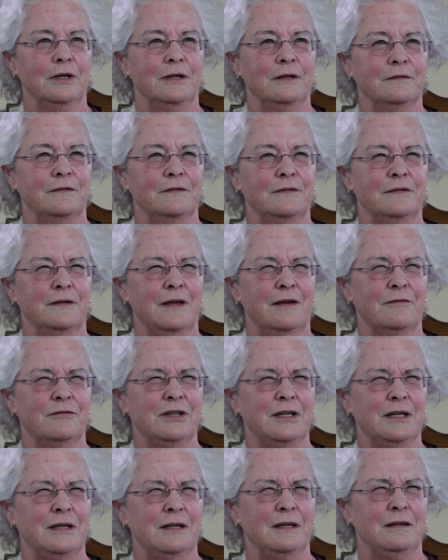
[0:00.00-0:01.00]
in
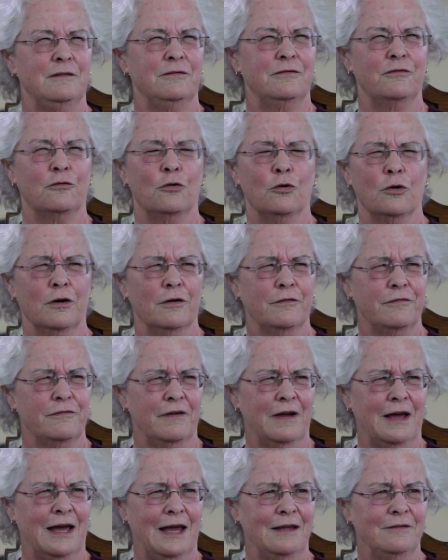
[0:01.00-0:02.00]
74 or
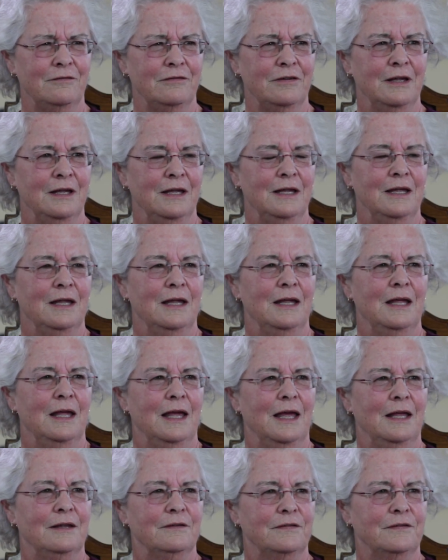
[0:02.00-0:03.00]
5.
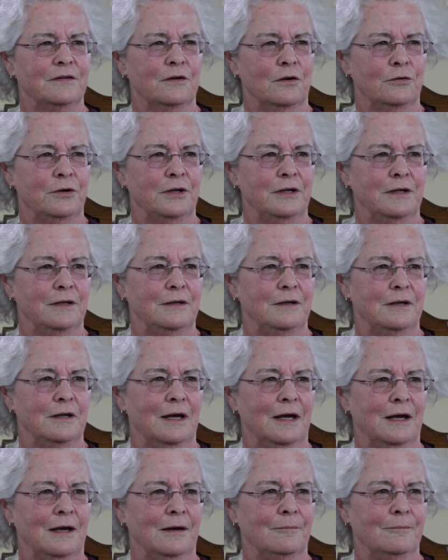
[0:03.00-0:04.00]
And so did
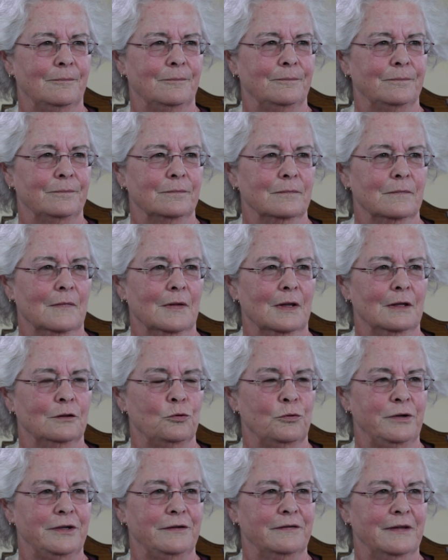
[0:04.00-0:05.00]

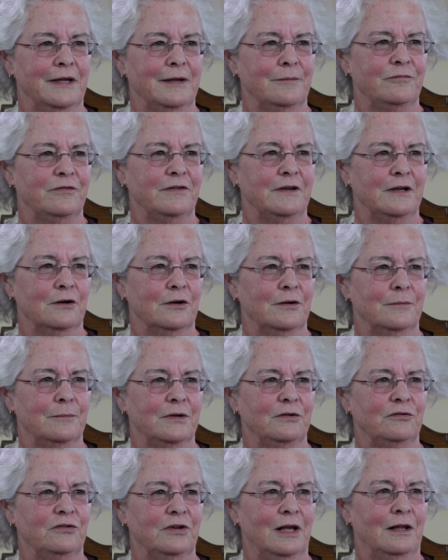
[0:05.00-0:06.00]
Louise Lamphere and
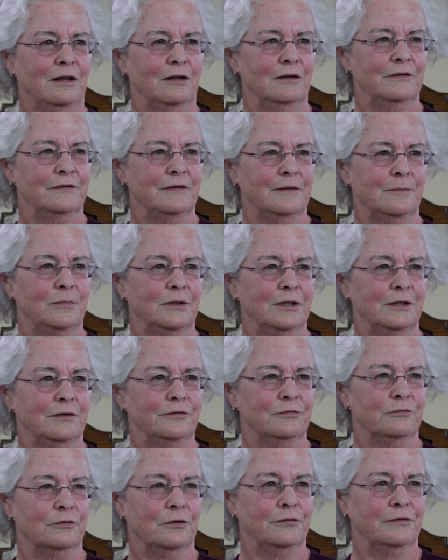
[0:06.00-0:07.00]
Michelle
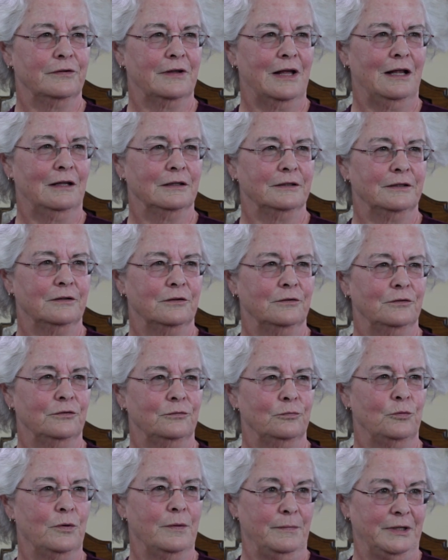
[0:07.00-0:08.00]

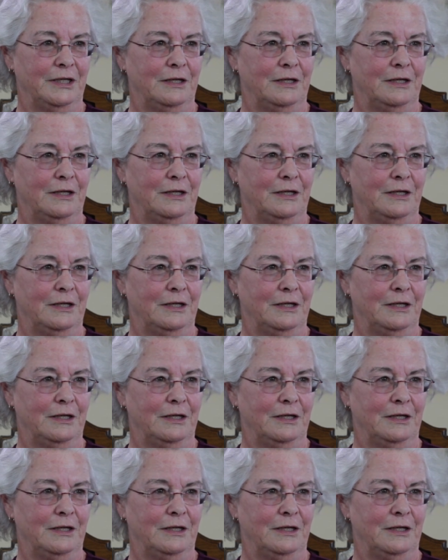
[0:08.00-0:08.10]
Zimbalist-Rosaldo's Women,